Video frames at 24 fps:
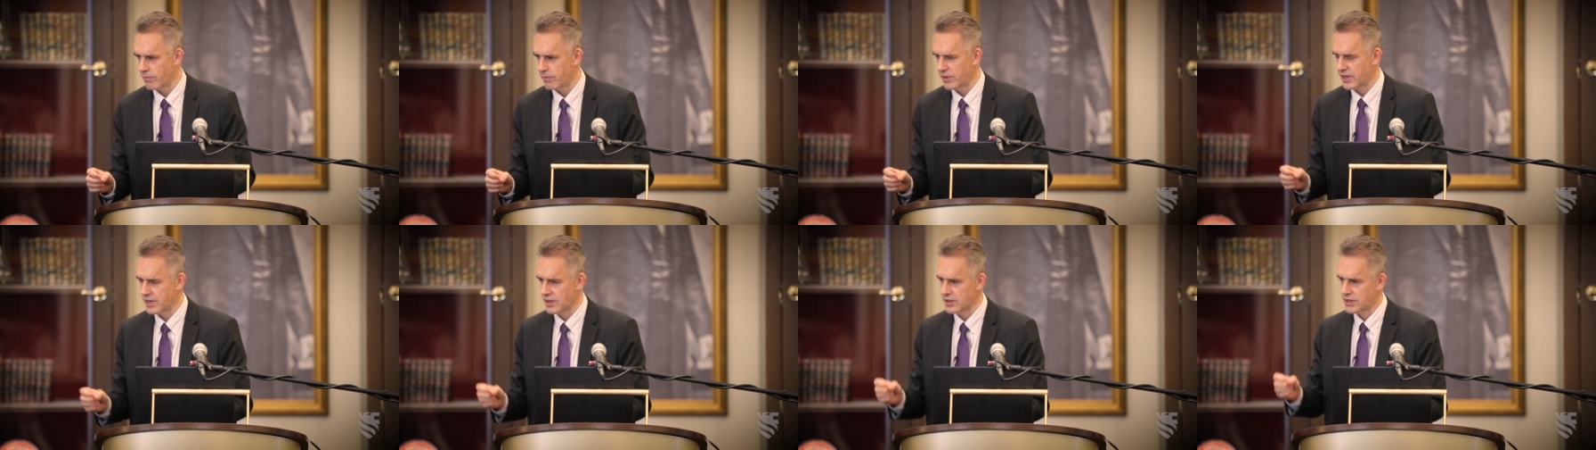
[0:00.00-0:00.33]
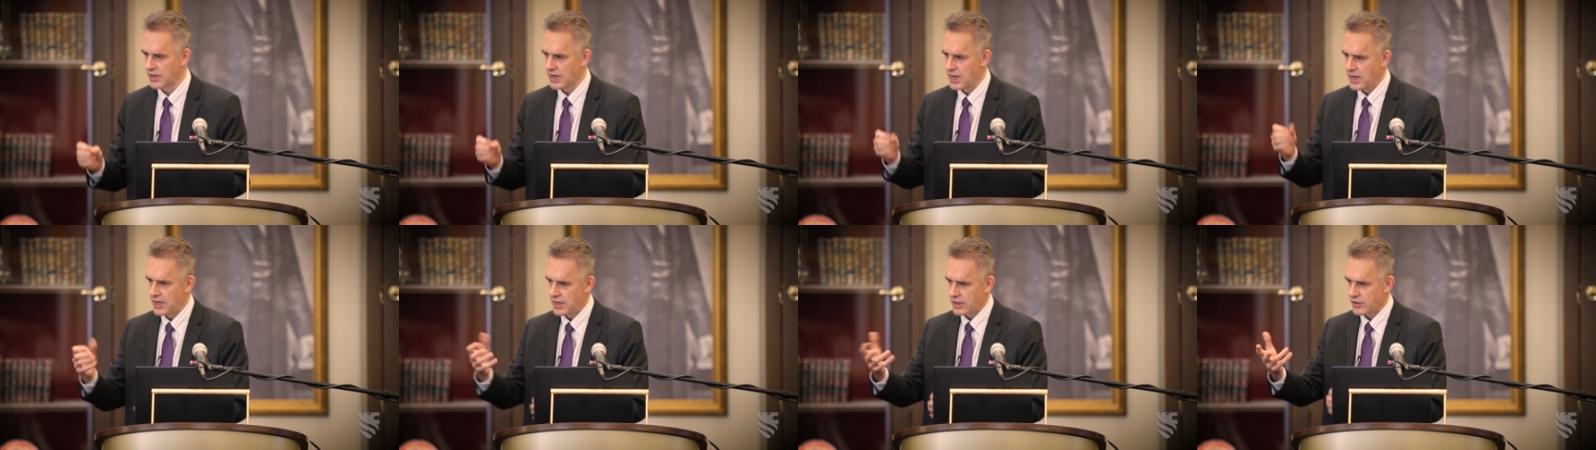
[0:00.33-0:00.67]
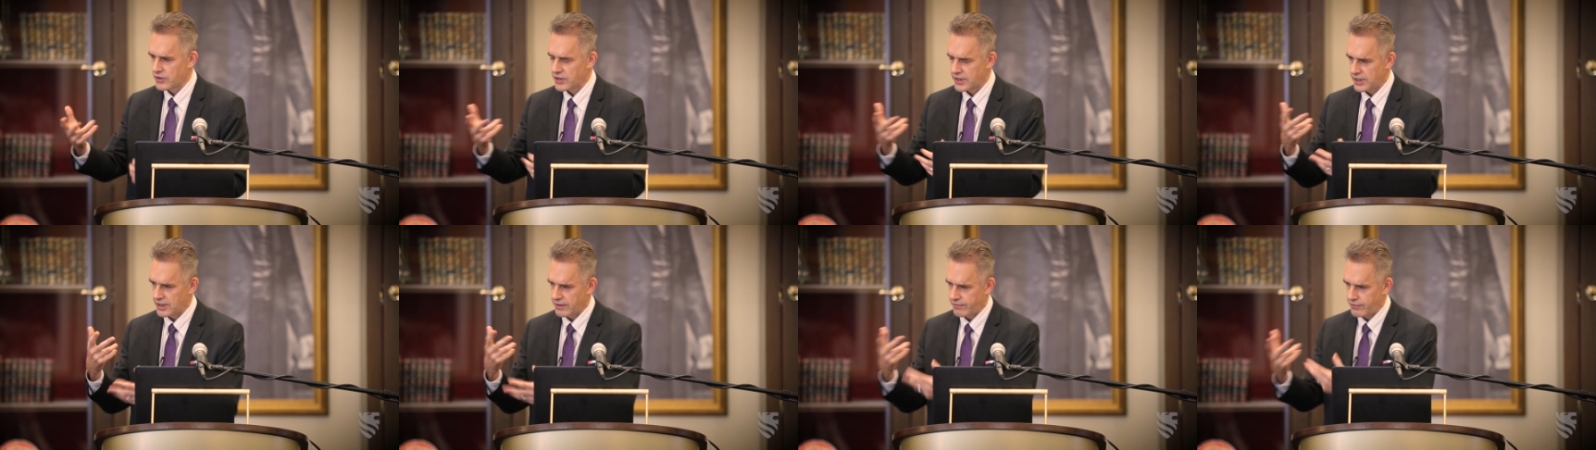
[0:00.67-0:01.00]
out, because
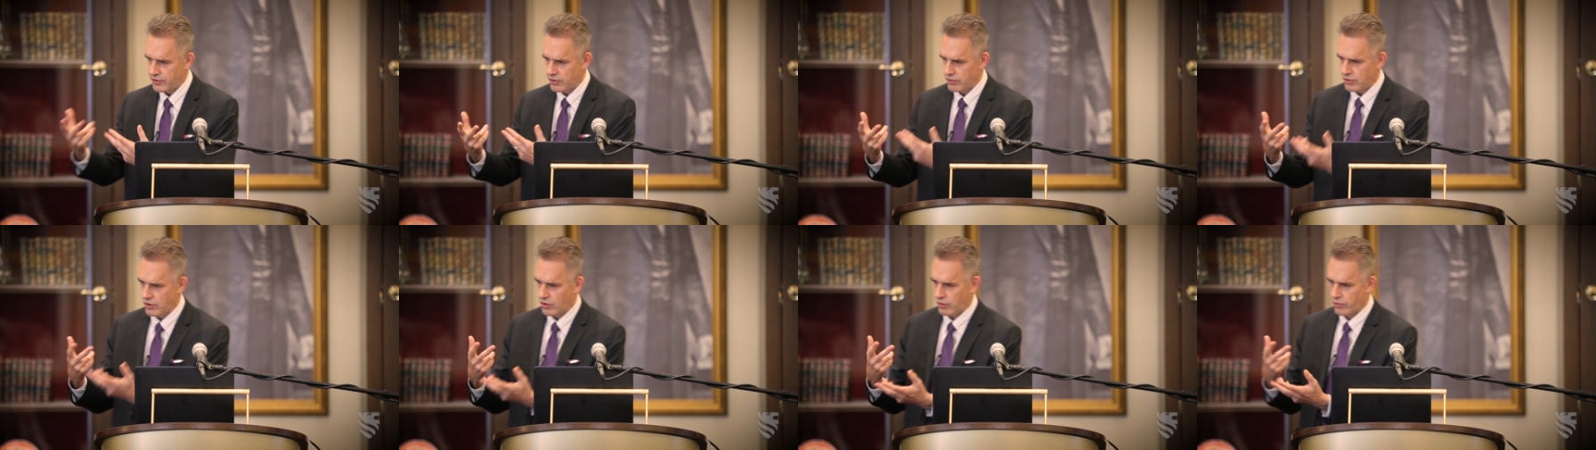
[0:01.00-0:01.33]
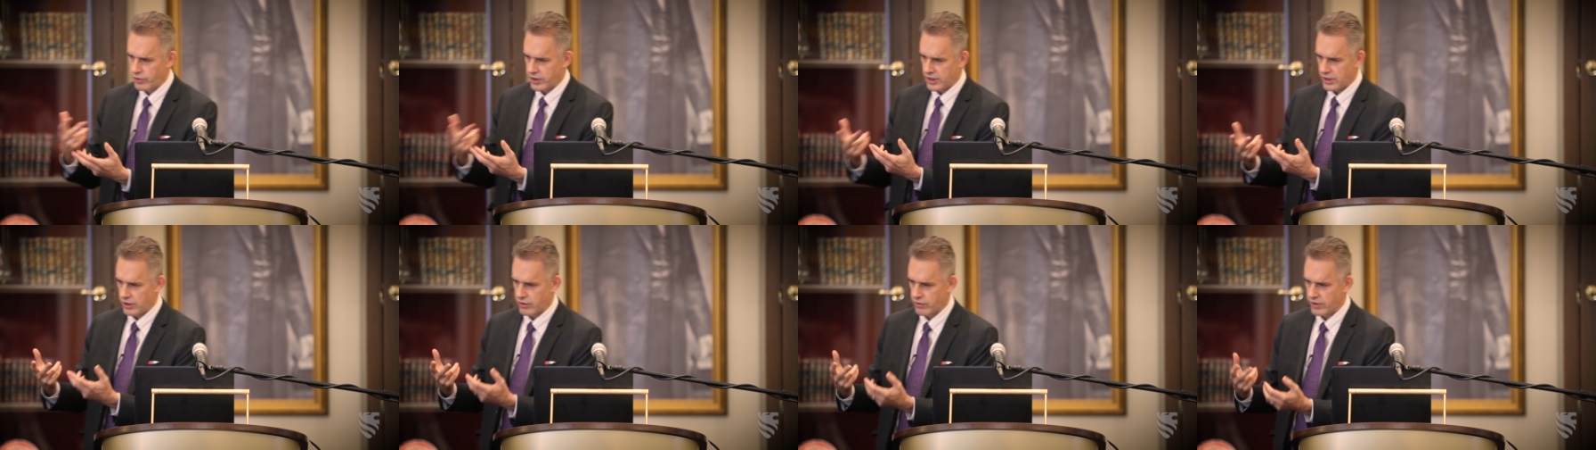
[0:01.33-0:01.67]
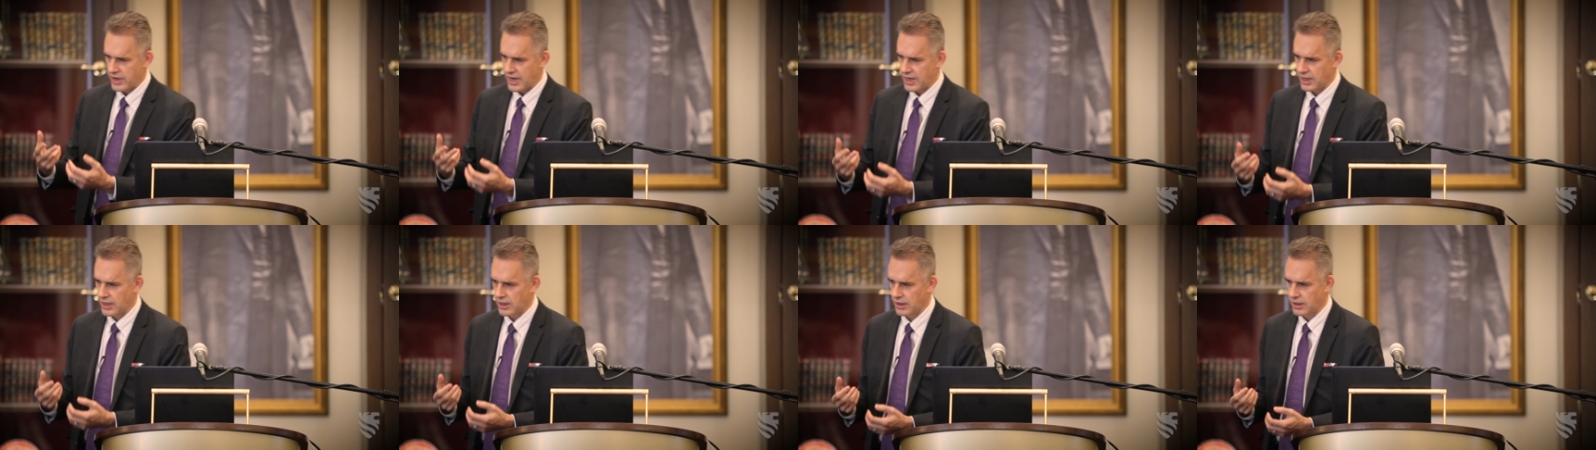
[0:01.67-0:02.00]
you see, if you know that you're
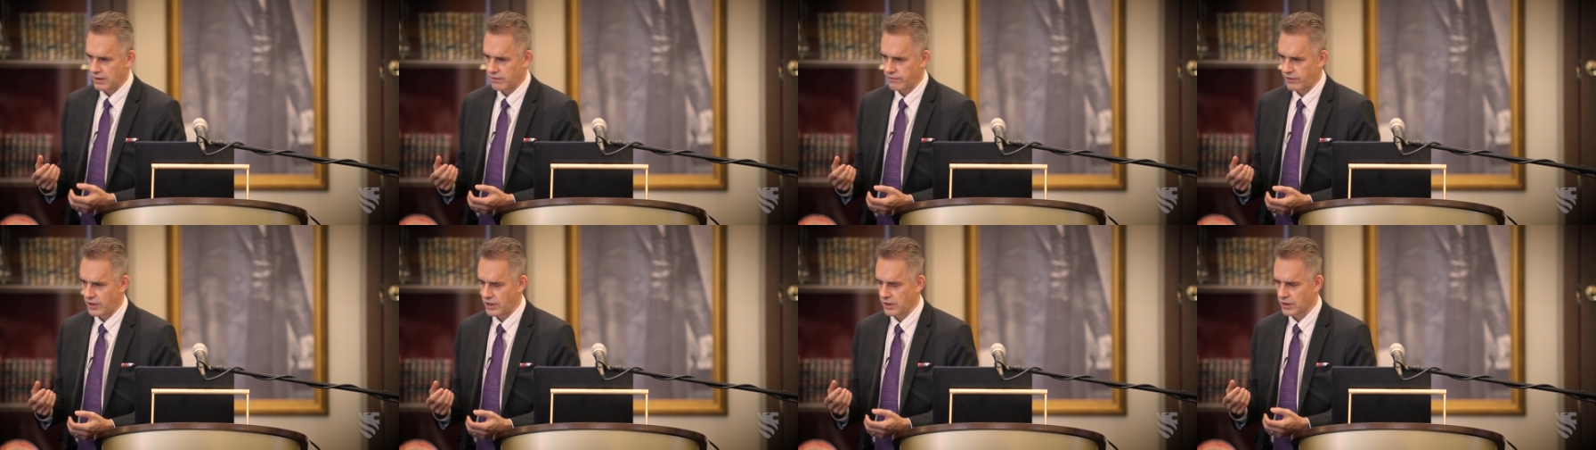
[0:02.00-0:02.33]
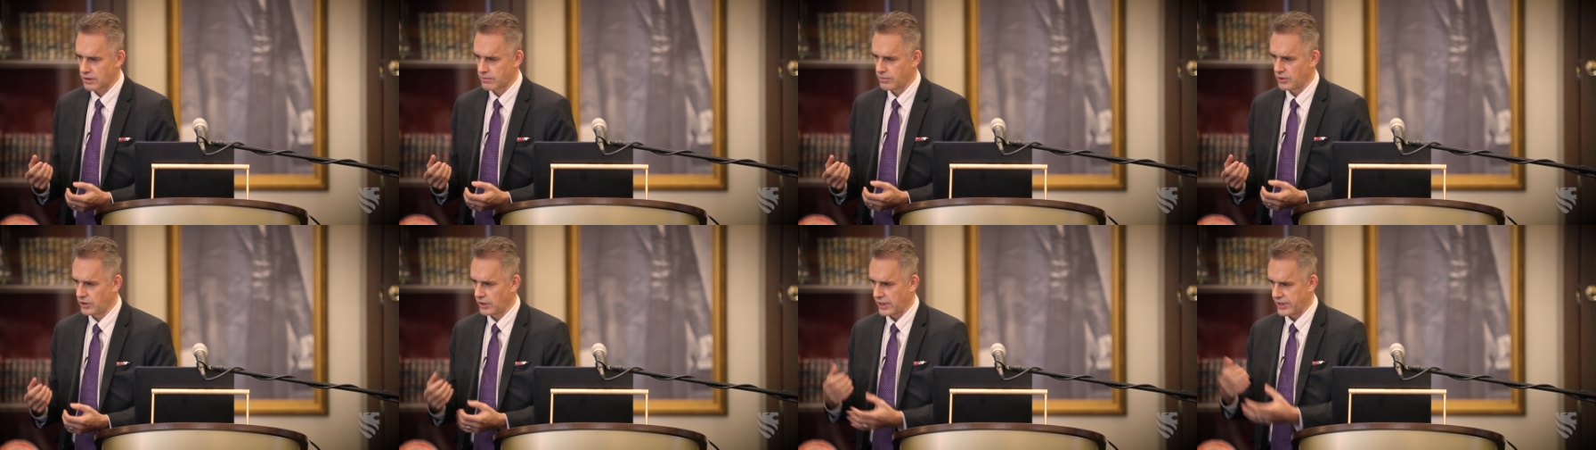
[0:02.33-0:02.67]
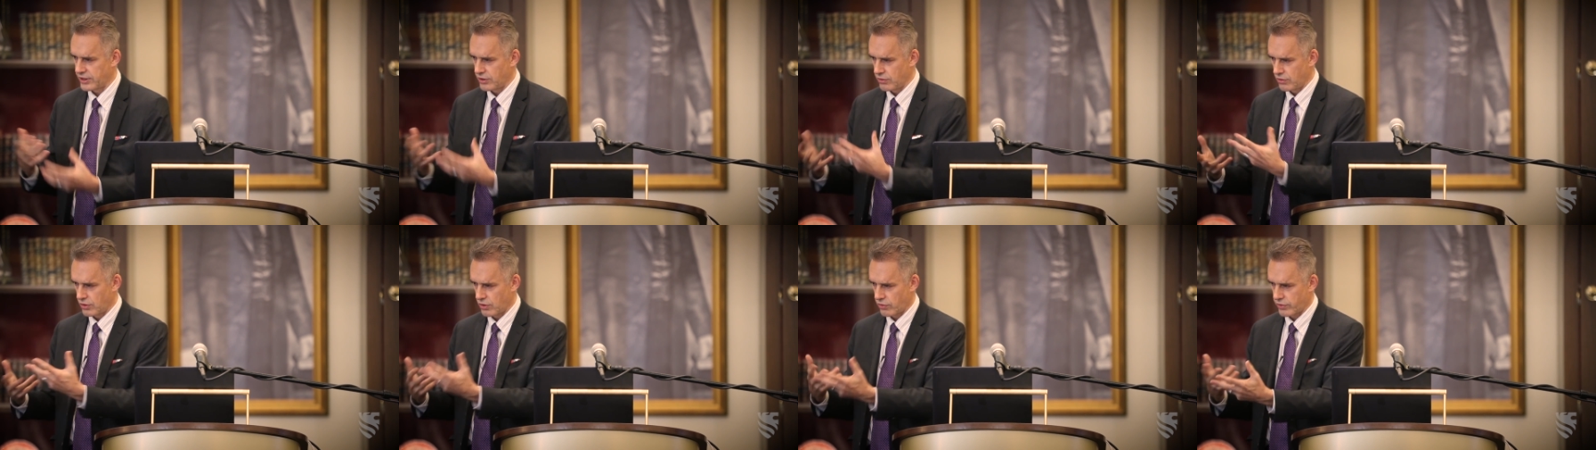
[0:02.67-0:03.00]
naked and vulnerable
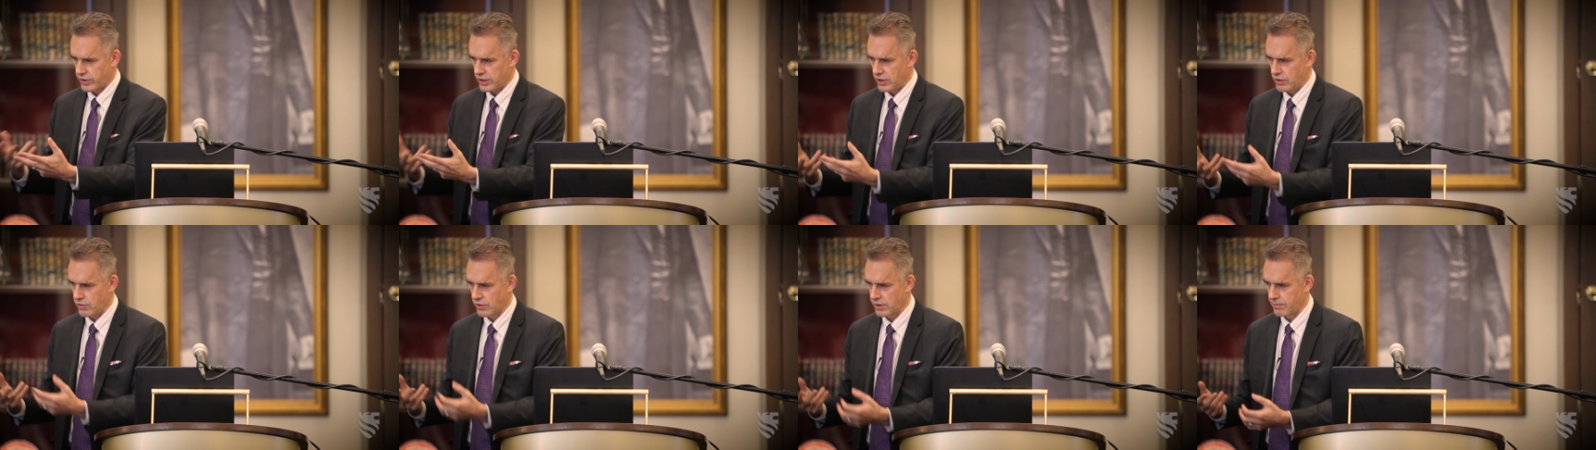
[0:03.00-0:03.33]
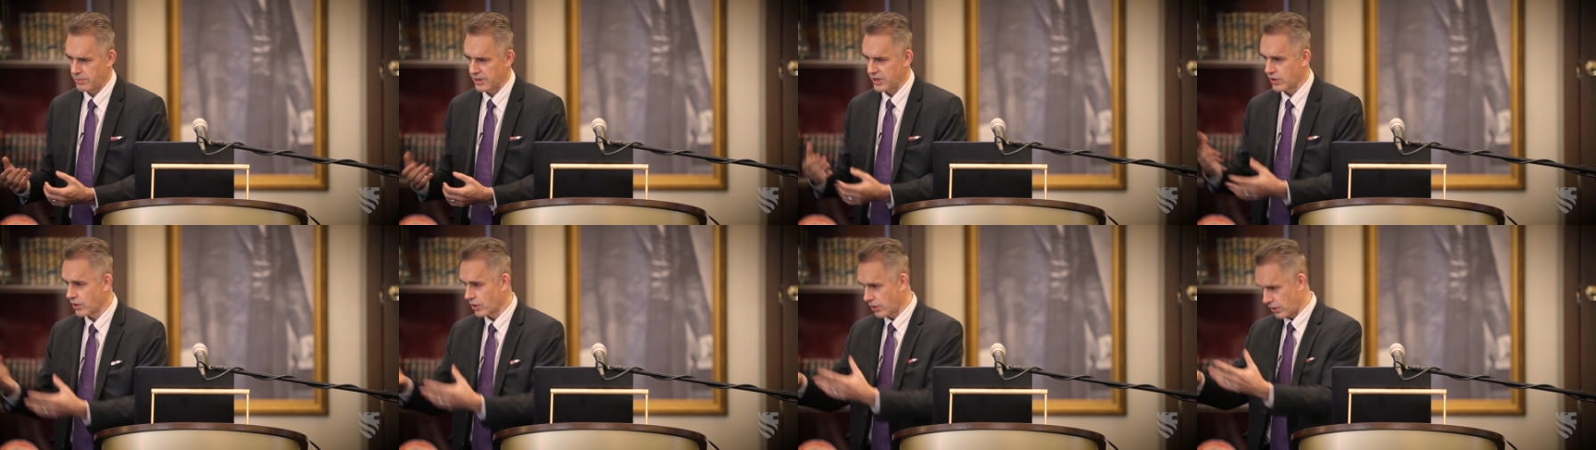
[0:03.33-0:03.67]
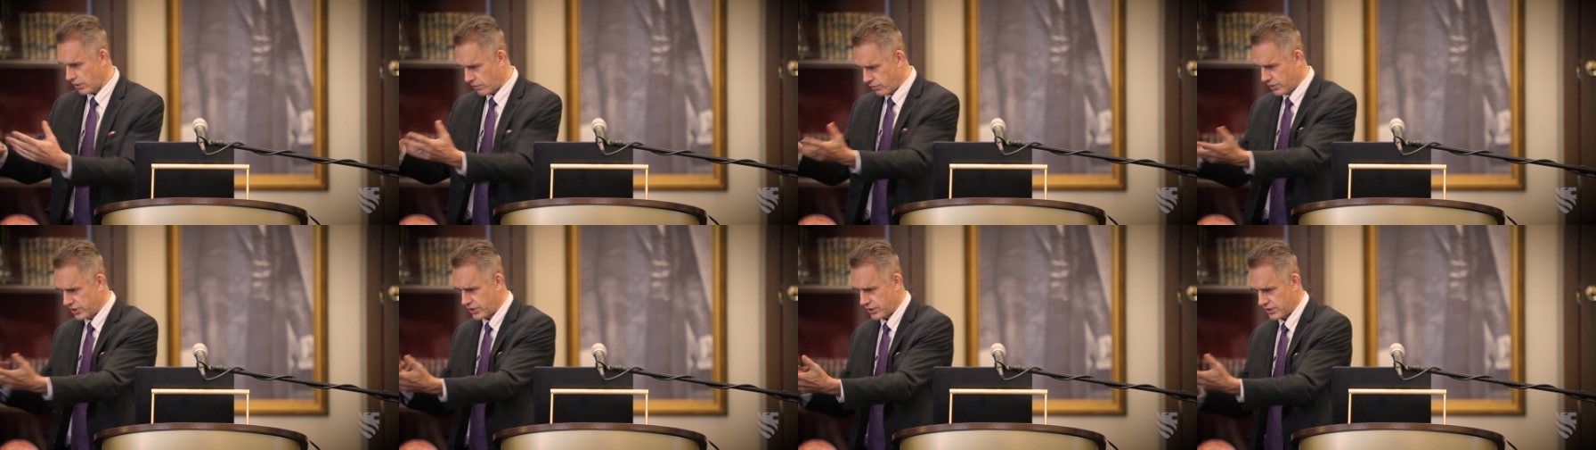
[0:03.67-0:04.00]
and you know that you can be hurt,